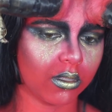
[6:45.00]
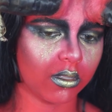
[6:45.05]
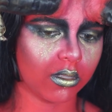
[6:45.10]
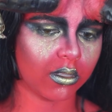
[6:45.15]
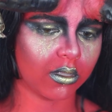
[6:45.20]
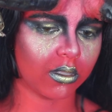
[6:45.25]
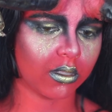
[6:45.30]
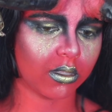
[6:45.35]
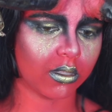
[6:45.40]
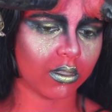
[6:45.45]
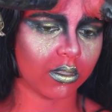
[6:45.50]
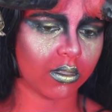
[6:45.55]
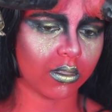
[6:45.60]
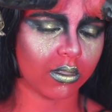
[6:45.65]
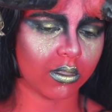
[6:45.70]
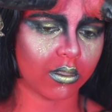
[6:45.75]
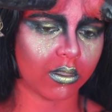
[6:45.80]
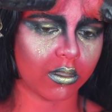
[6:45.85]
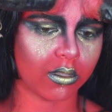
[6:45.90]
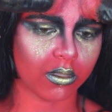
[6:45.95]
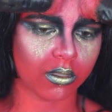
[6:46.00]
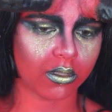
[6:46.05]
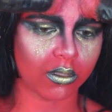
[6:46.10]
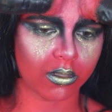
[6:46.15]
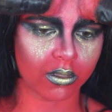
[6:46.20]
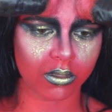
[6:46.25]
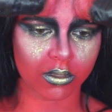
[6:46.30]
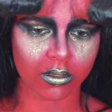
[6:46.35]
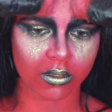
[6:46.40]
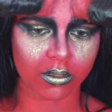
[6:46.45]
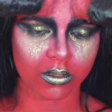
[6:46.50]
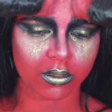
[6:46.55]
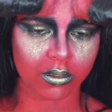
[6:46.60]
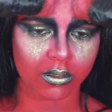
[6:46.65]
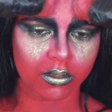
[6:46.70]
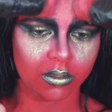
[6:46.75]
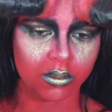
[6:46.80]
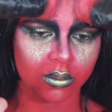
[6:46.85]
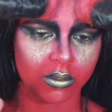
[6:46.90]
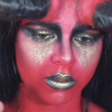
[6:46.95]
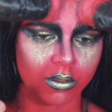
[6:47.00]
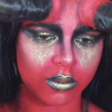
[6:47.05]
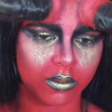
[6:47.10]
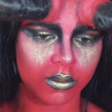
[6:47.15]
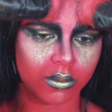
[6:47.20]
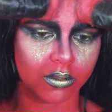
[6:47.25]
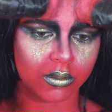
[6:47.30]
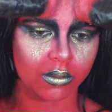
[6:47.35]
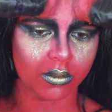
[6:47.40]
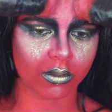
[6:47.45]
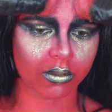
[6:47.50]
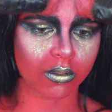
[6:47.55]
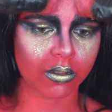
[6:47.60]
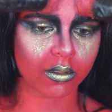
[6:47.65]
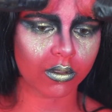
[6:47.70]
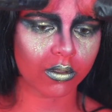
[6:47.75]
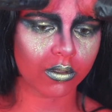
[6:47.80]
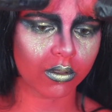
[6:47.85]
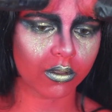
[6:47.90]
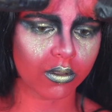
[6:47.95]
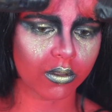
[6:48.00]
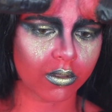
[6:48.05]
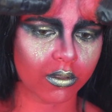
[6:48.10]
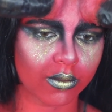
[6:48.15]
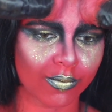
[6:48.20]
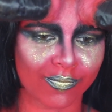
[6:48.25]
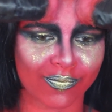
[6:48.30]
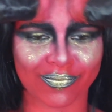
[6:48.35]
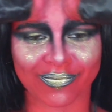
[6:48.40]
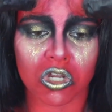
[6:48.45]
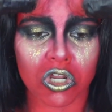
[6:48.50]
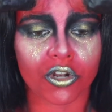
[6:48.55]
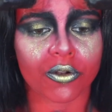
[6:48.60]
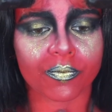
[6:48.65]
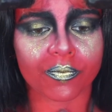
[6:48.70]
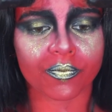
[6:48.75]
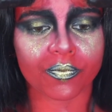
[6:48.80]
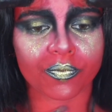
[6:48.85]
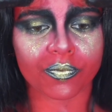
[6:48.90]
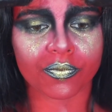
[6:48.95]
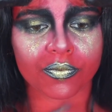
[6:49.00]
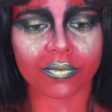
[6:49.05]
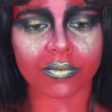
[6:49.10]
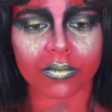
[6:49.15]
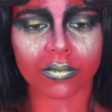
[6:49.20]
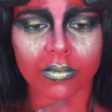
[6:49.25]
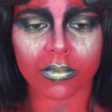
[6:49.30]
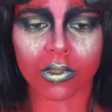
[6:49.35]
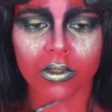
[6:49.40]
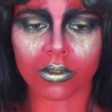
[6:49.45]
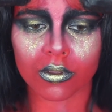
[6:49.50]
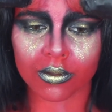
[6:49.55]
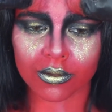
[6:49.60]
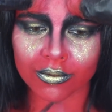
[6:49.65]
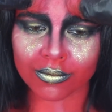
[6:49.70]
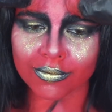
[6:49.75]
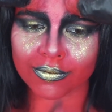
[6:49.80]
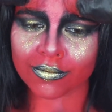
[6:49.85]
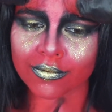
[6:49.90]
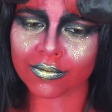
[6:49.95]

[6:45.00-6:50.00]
contouring my horns and my body with the same highlight and contour shades we used before.